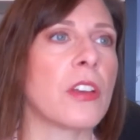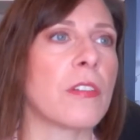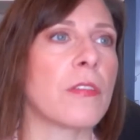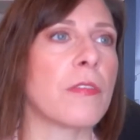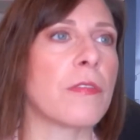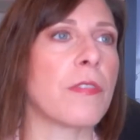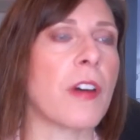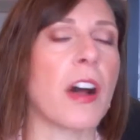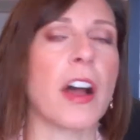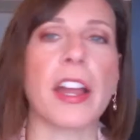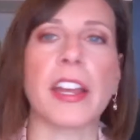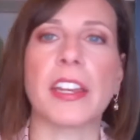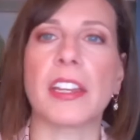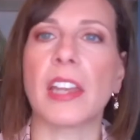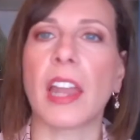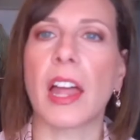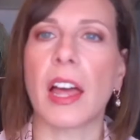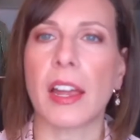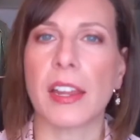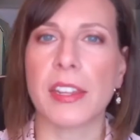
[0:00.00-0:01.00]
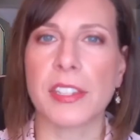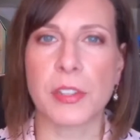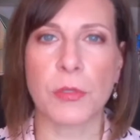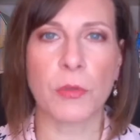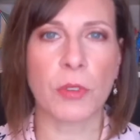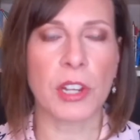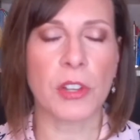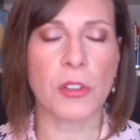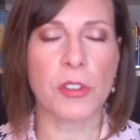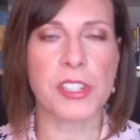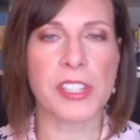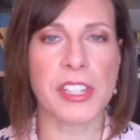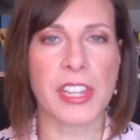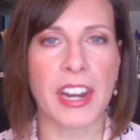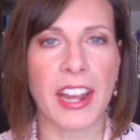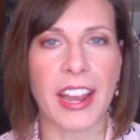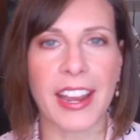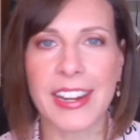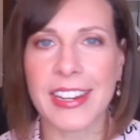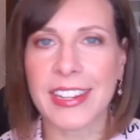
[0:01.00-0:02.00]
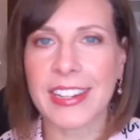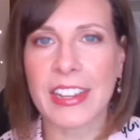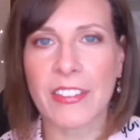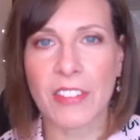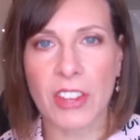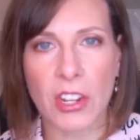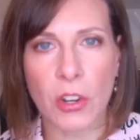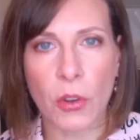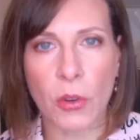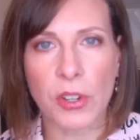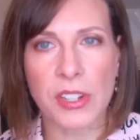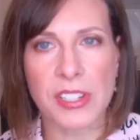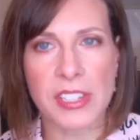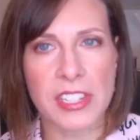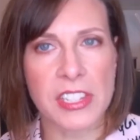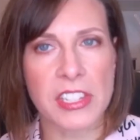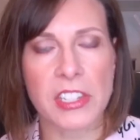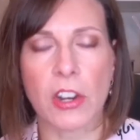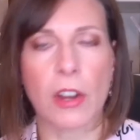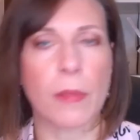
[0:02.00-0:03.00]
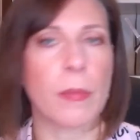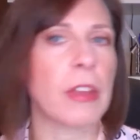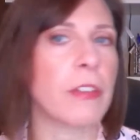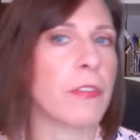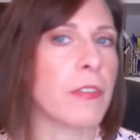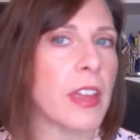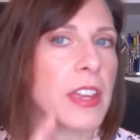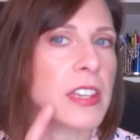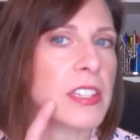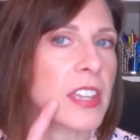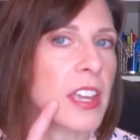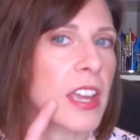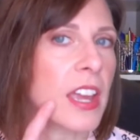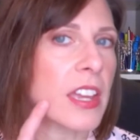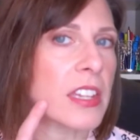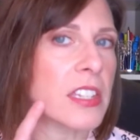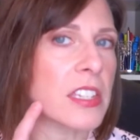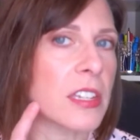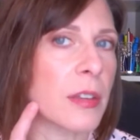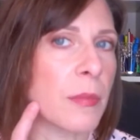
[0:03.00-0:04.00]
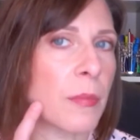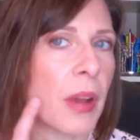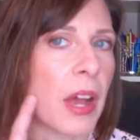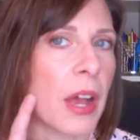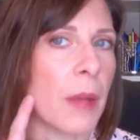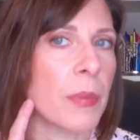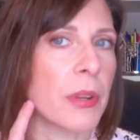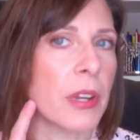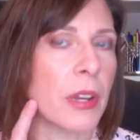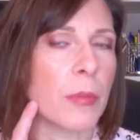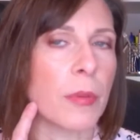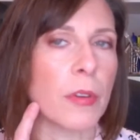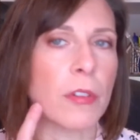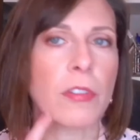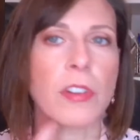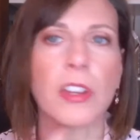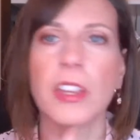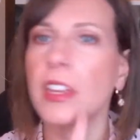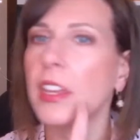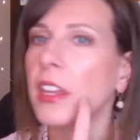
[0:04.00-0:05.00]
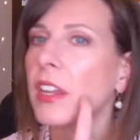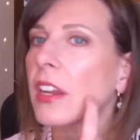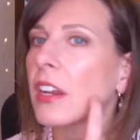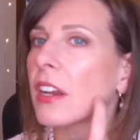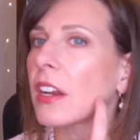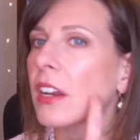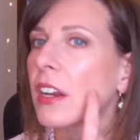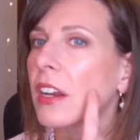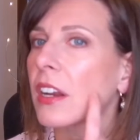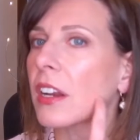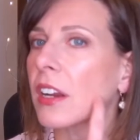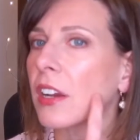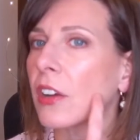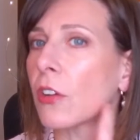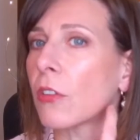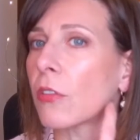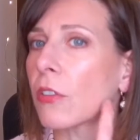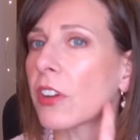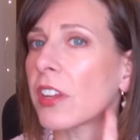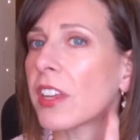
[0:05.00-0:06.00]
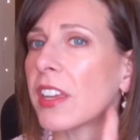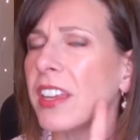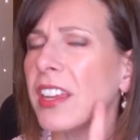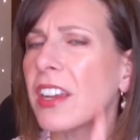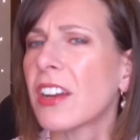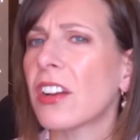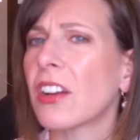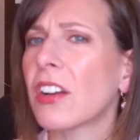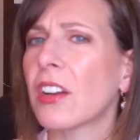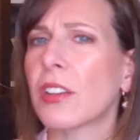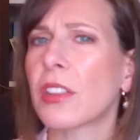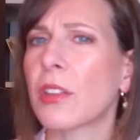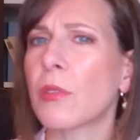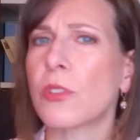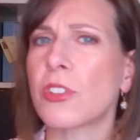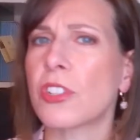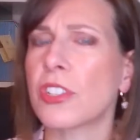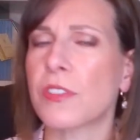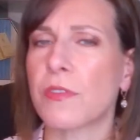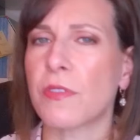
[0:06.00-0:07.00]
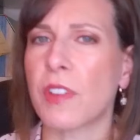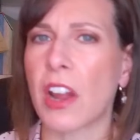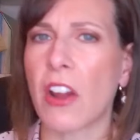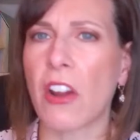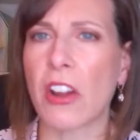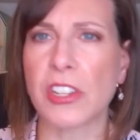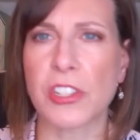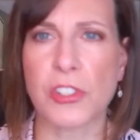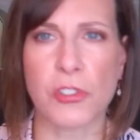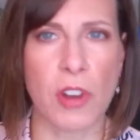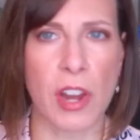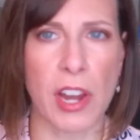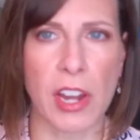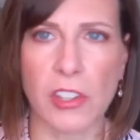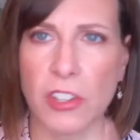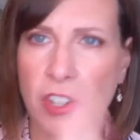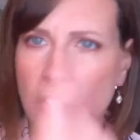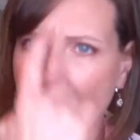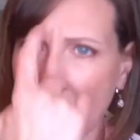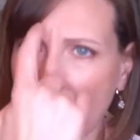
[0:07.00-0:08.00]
find lines and wrinkles that I didn't even know existed on my face. I had some popping up over here and over here. They were just very strange.